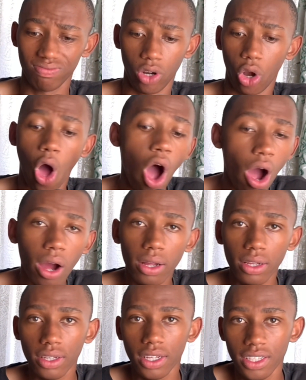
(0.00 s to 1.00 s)

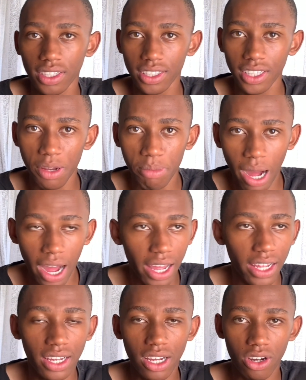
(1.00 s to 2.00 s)
long than
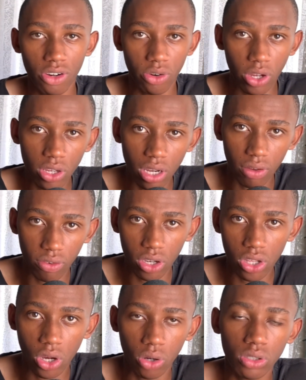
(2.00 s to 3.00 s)
my regular
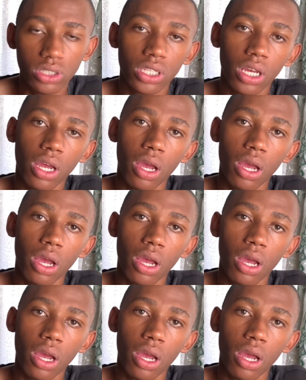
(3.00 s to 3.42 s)
videos,